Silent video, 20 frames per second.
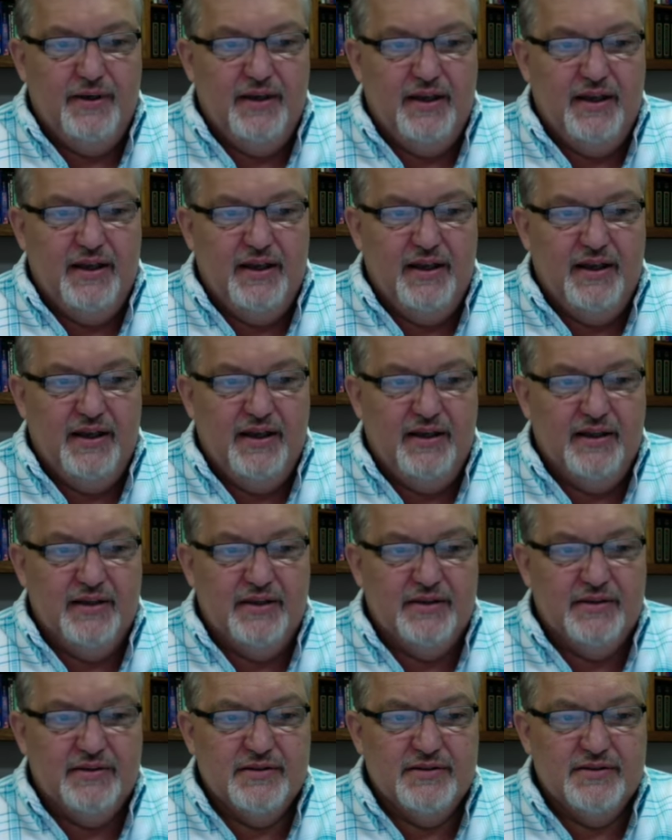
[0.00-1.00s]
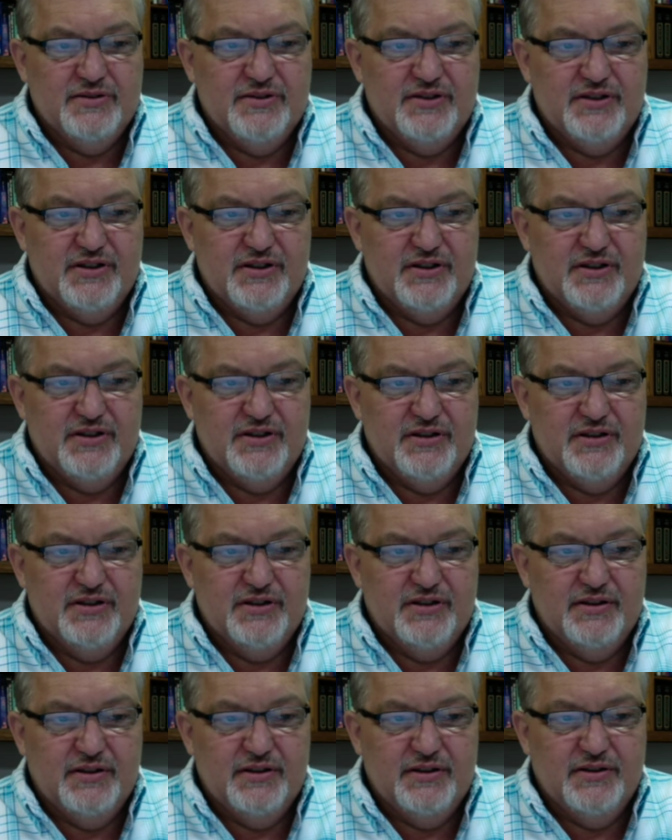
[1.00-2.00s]
And
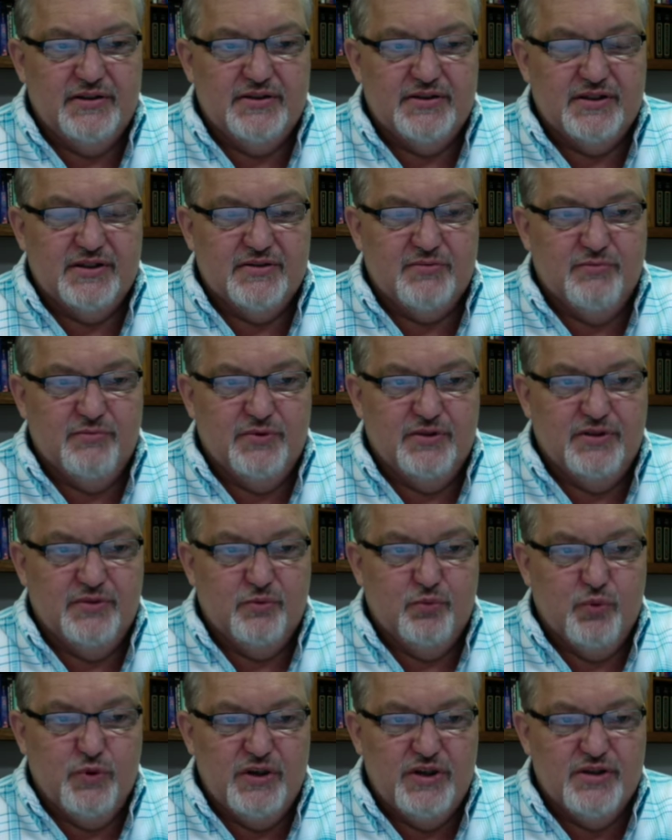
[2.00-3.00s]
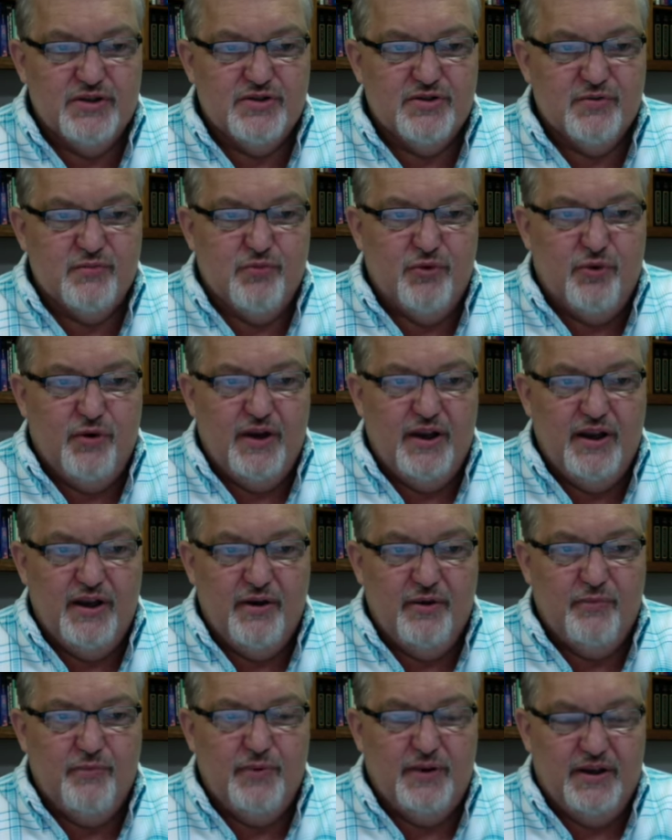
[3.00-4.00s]
she says wisdom will
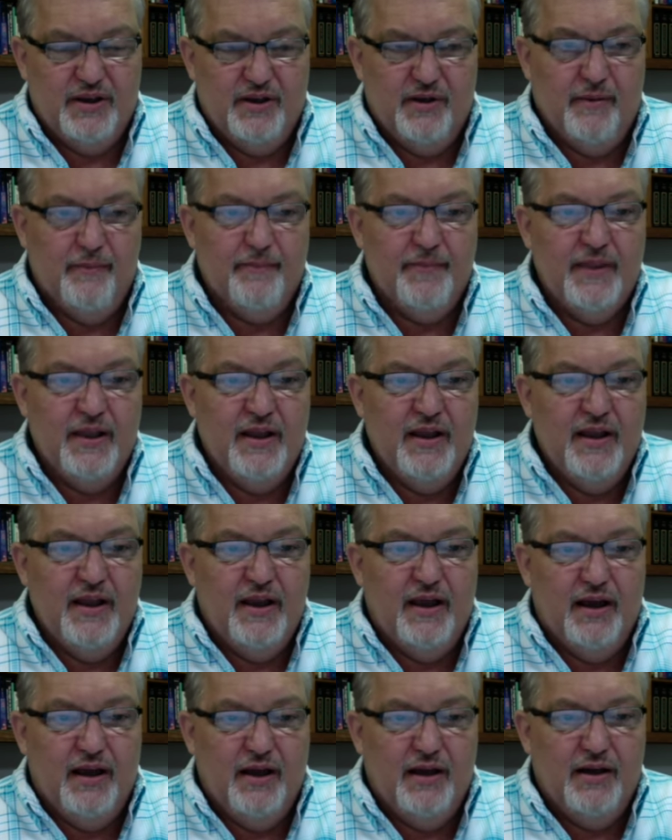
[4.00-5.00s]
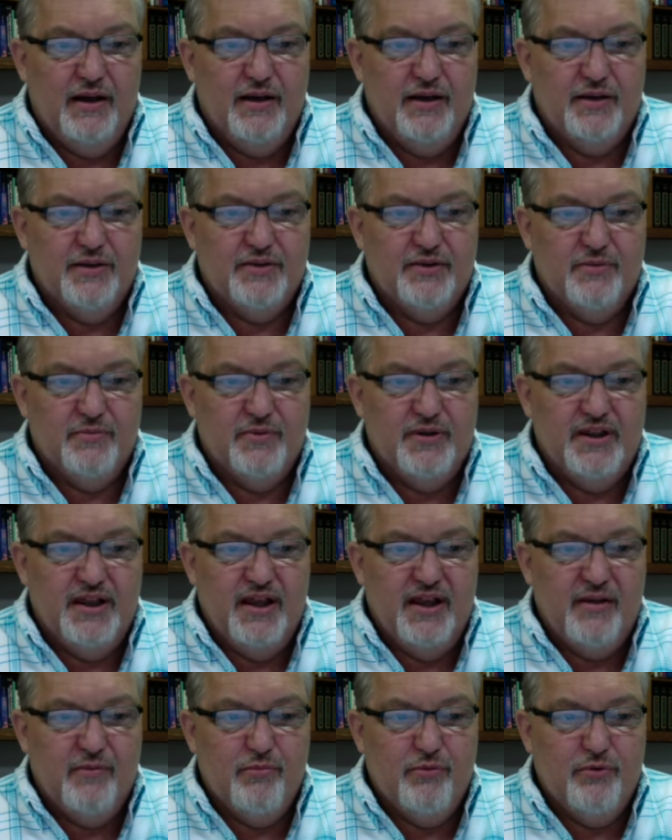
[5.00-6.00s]
help him to be
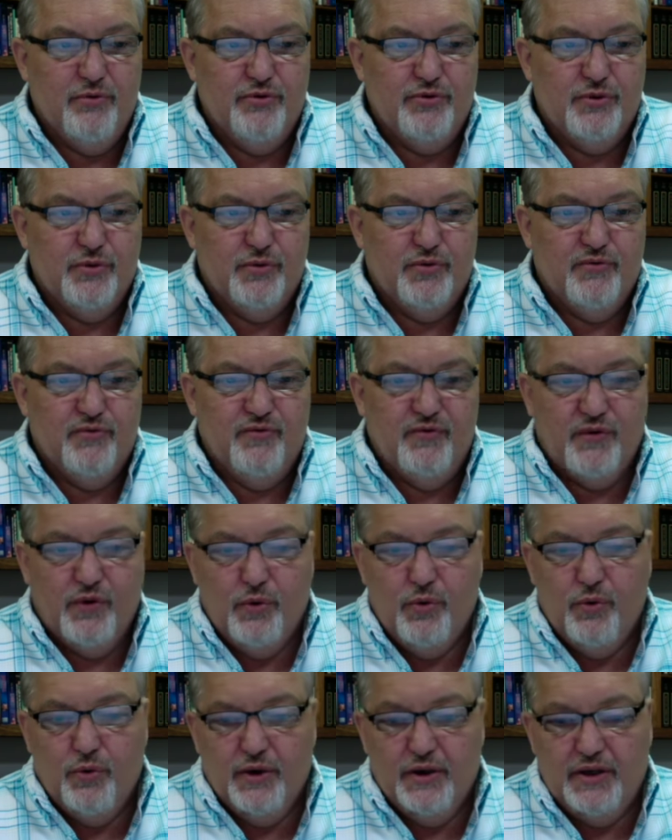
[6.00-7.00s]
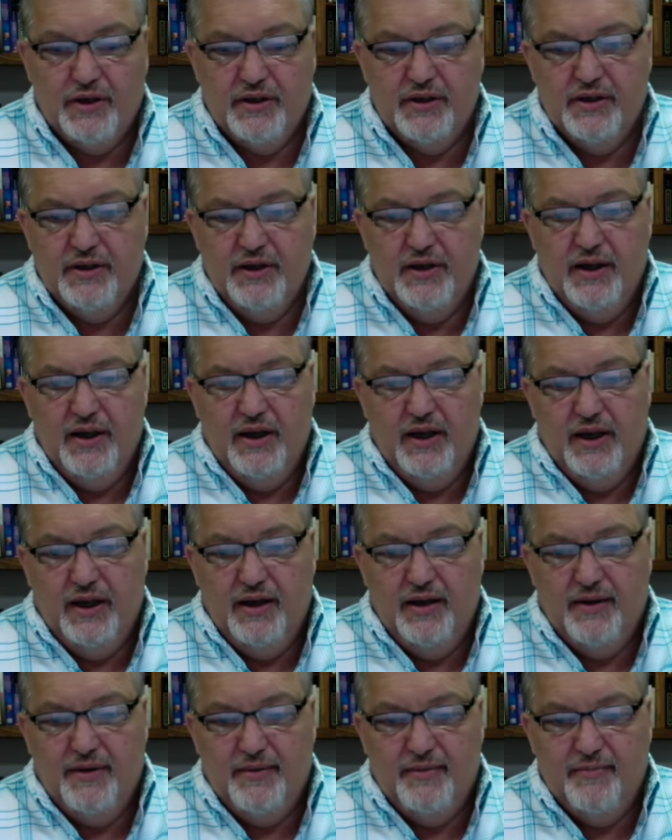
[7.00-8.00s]
able to avoid
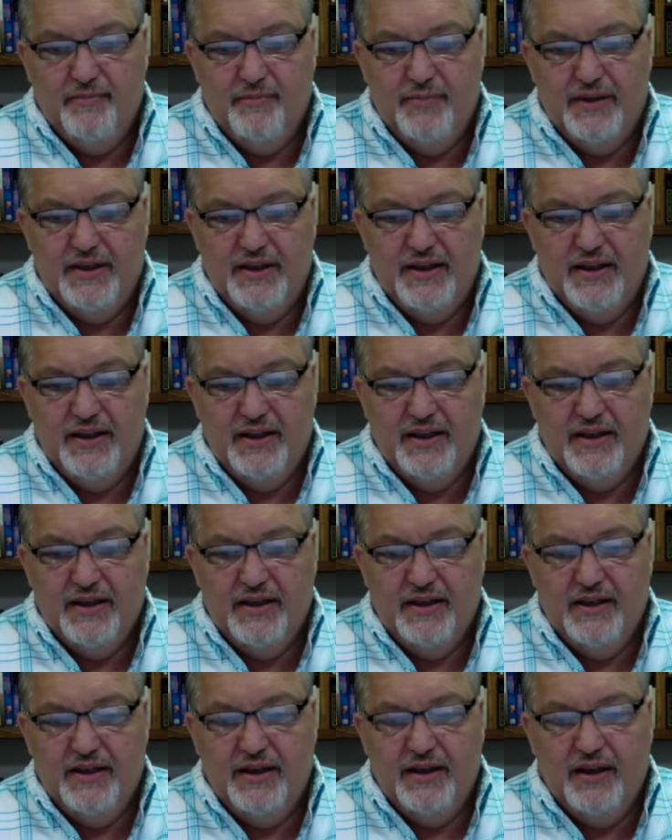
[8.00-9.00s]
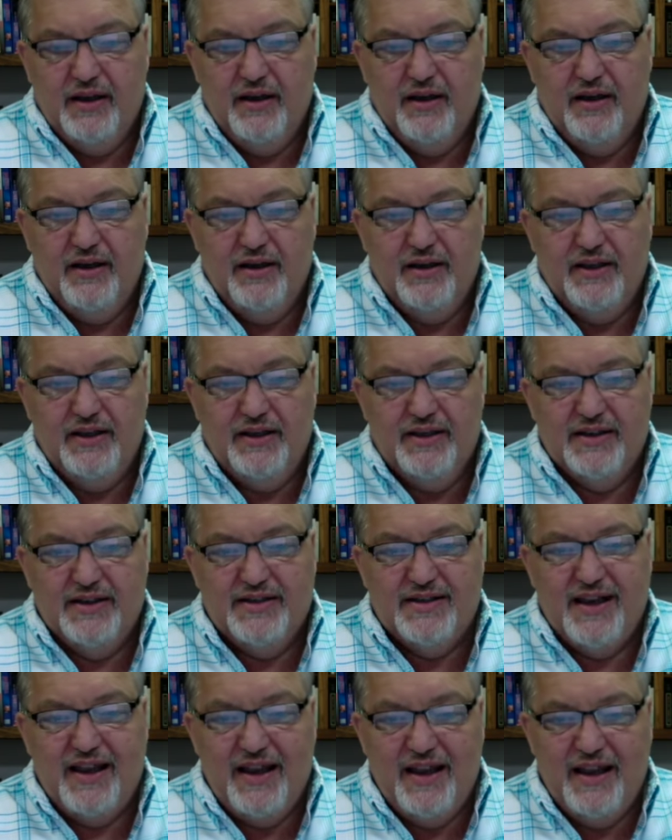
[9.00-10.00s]
being
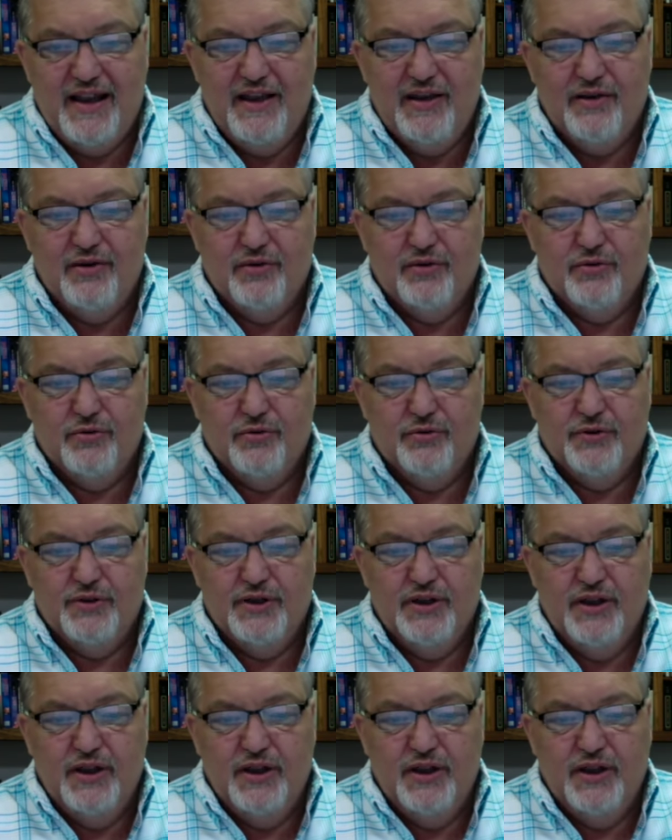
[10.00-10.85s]
entangled